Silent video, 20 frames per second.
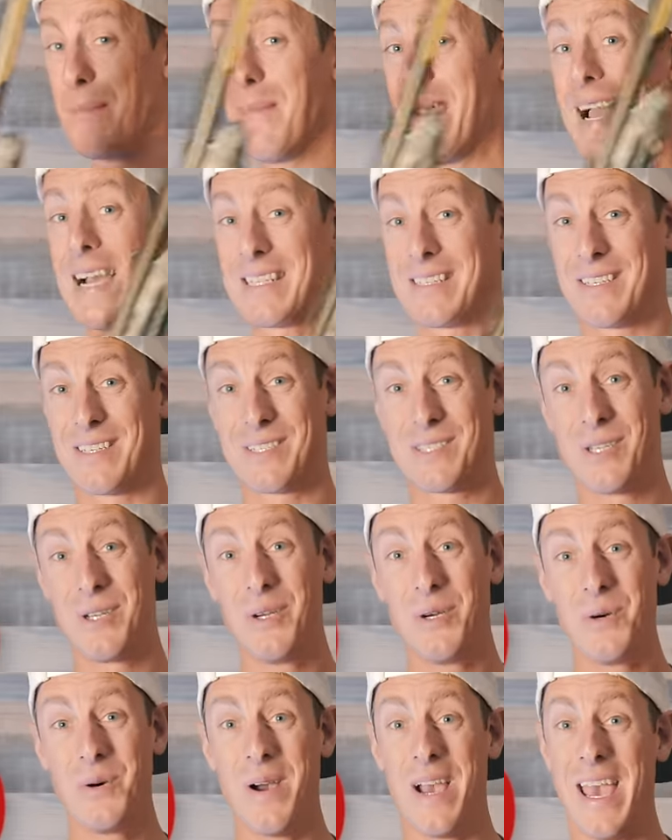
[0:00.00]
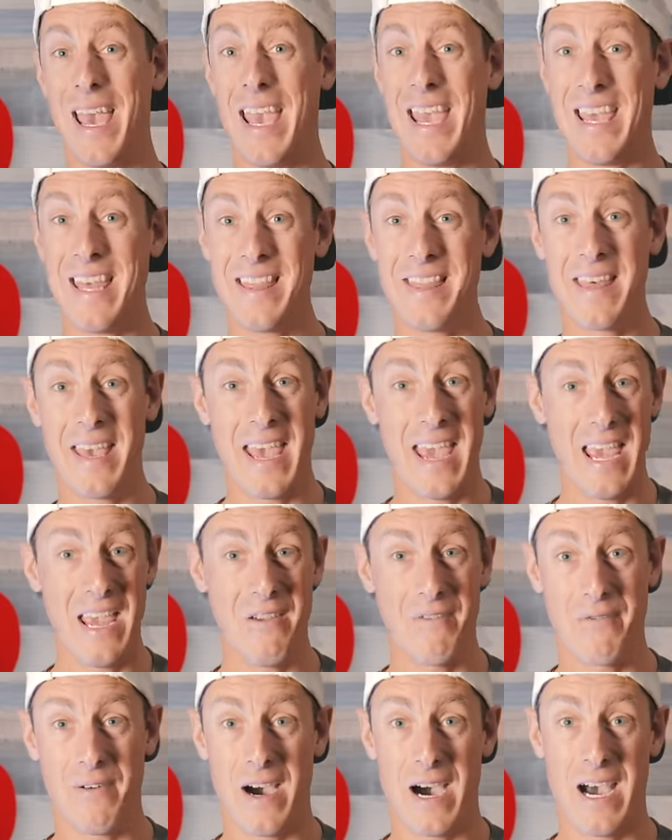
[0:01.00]
the Maxus 2 and the
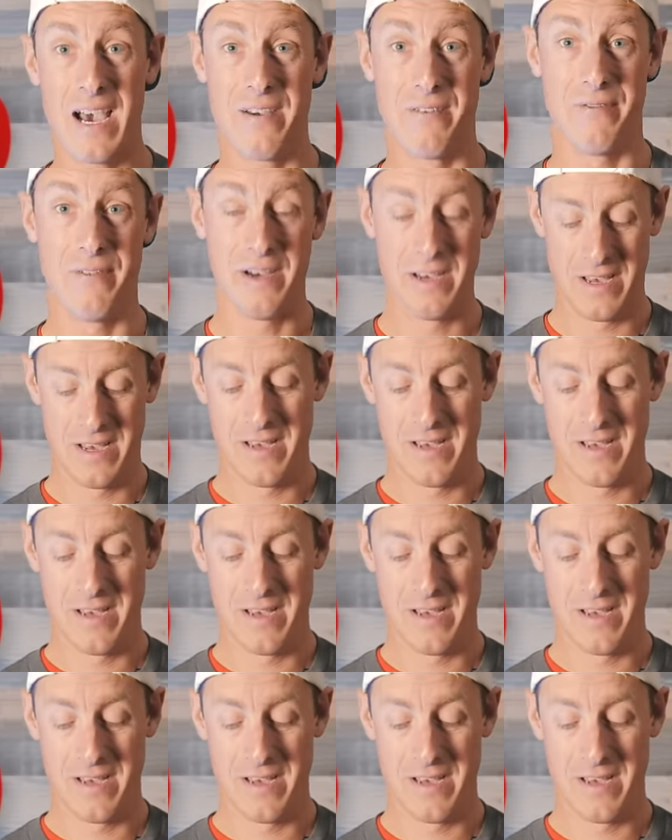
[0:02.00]
A5.